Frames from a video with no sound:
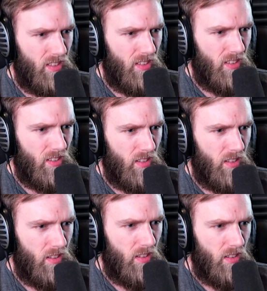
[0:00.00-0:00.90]

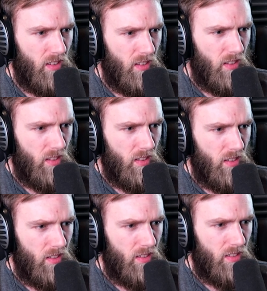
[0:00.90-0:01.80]

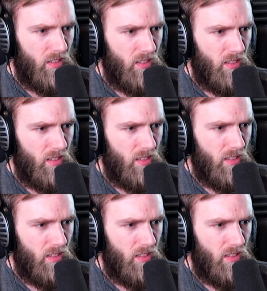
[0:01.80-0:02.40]
Nobody speaks.